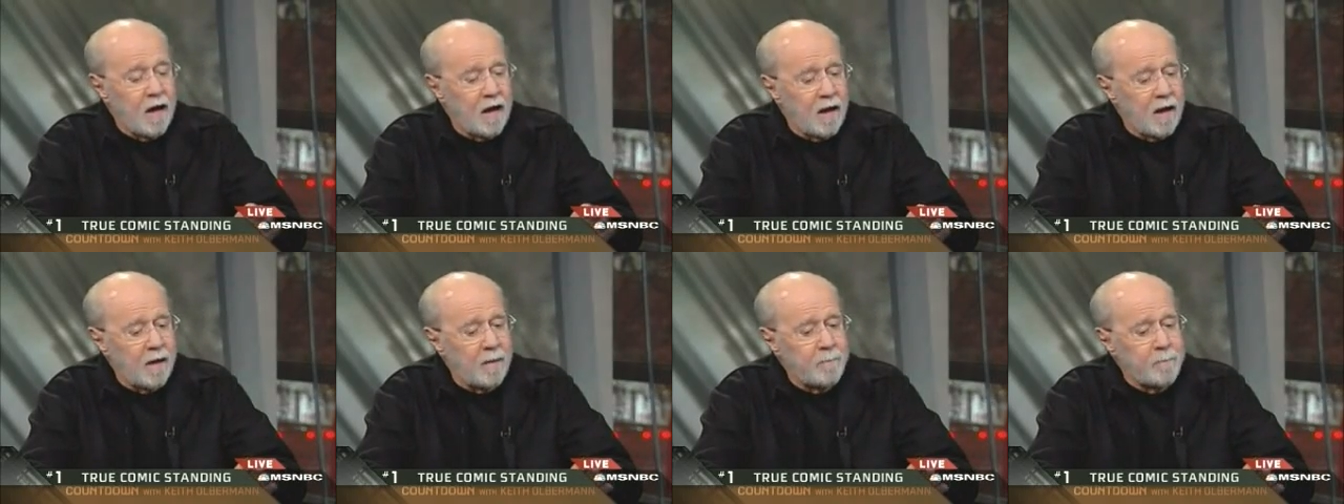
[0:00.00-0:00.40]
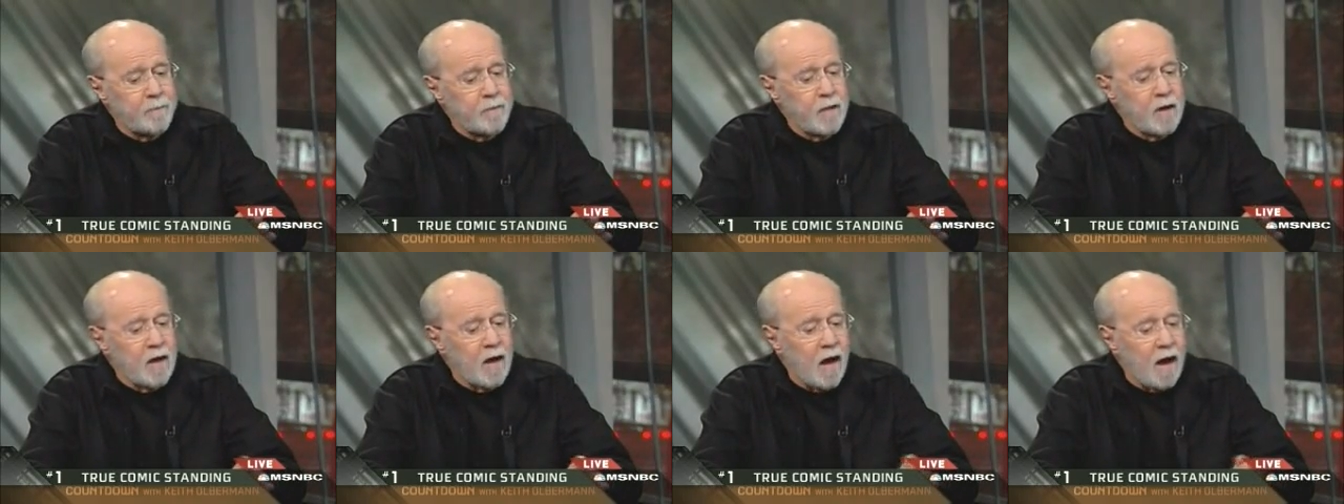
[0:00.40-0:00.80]

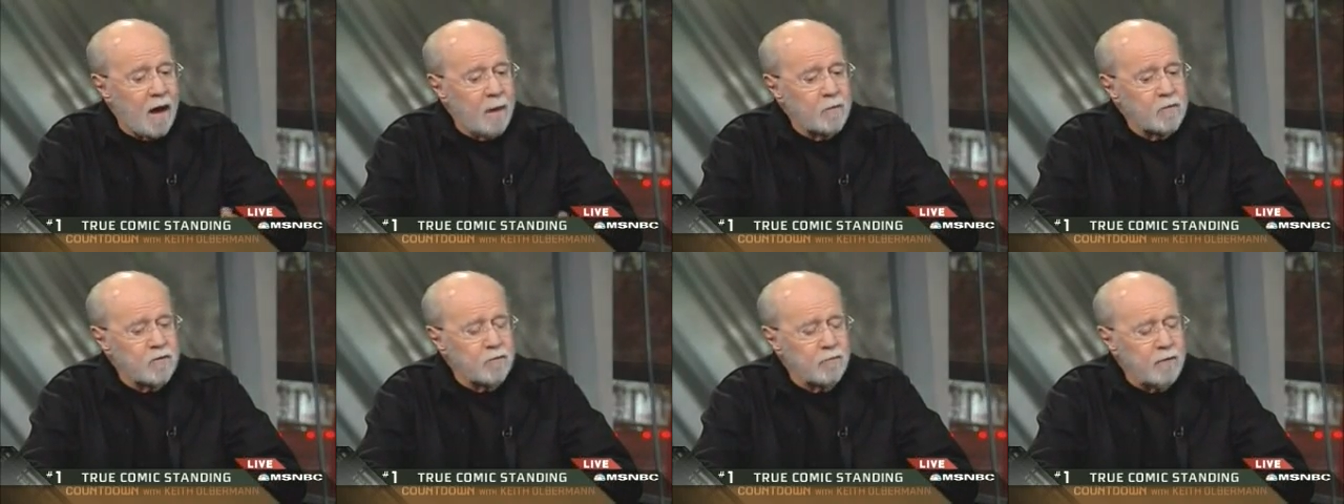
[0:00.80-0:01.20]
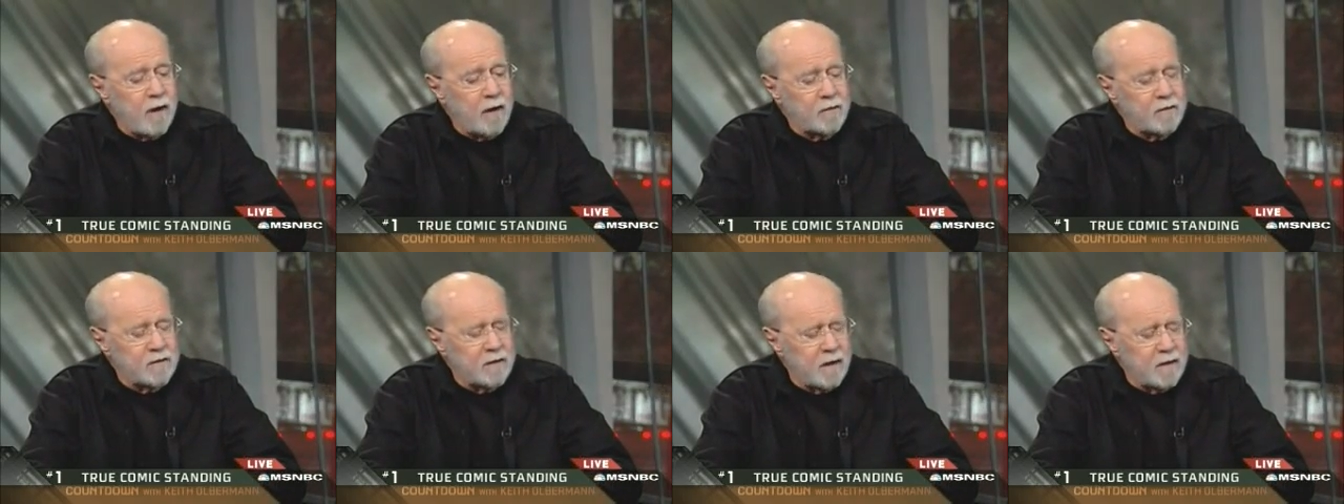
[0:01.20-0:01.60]
I was
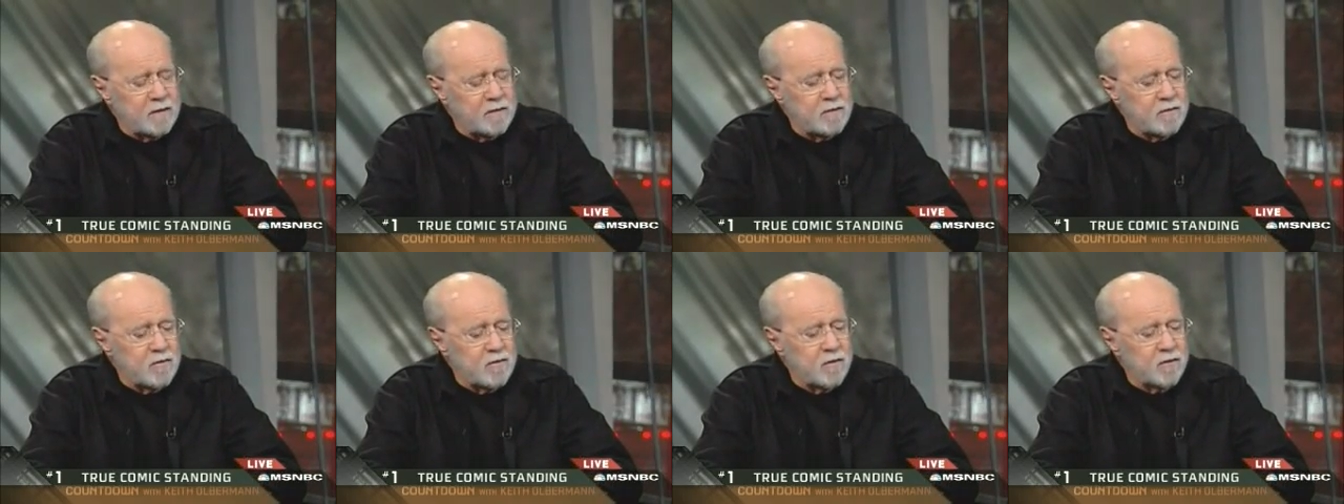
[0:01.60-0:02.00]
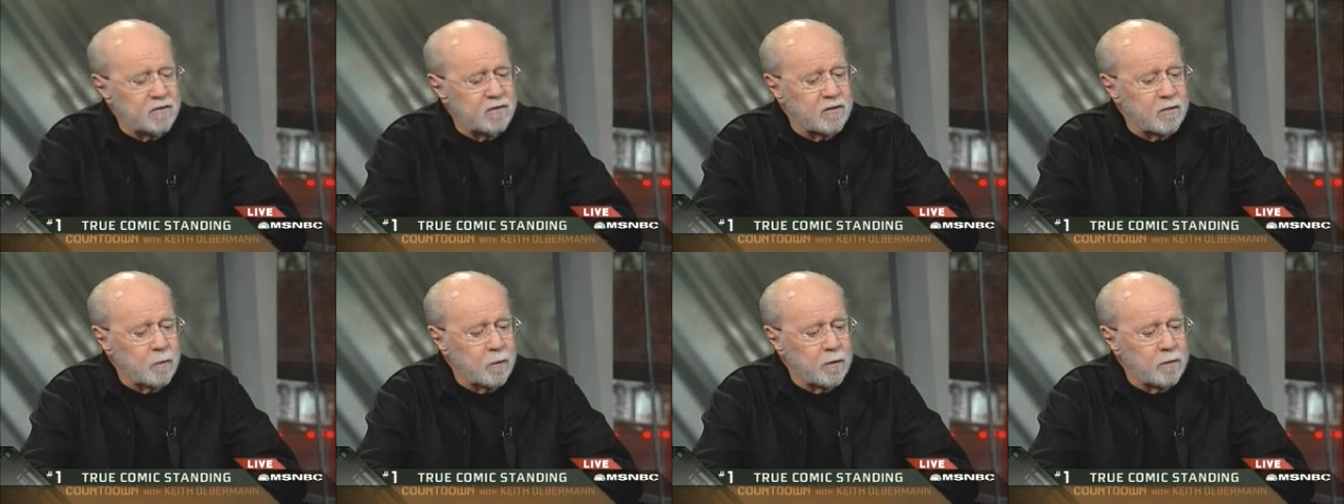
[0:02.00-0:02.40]
around in
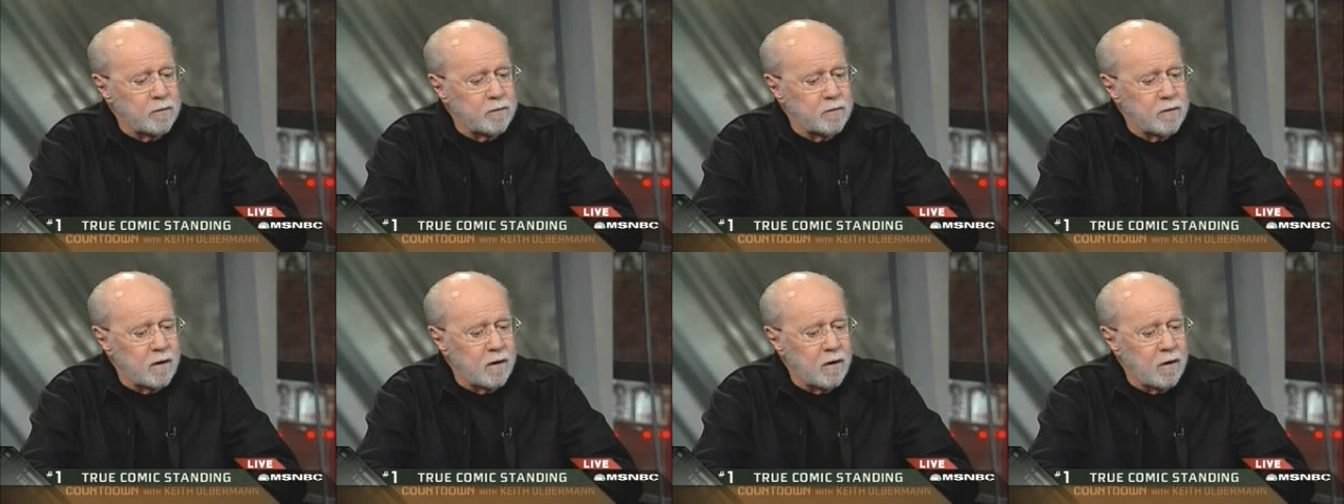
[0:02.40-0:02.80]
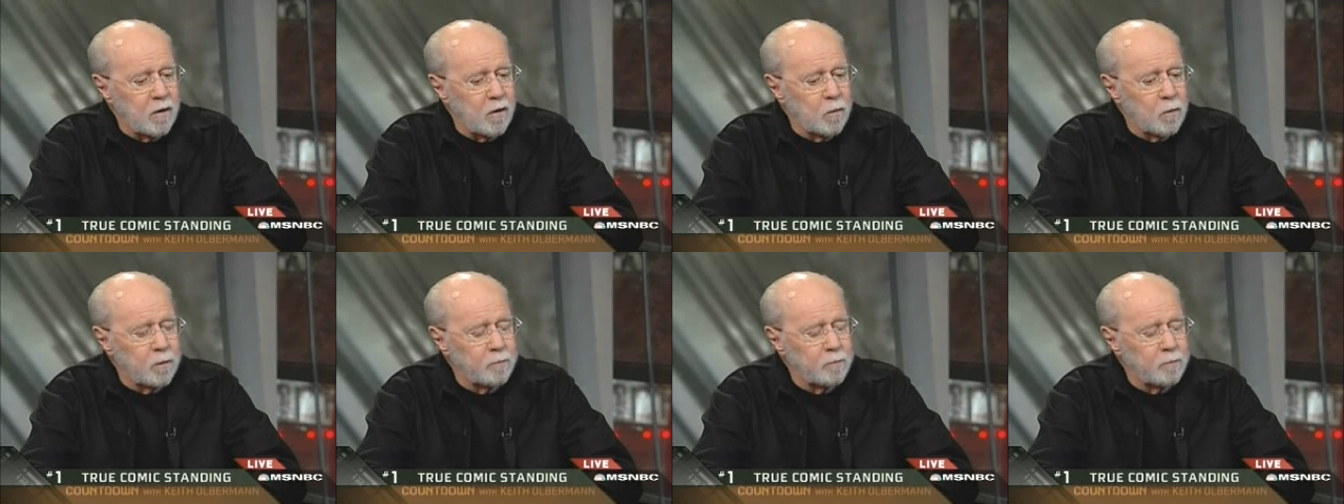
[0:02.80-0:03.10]
1960 when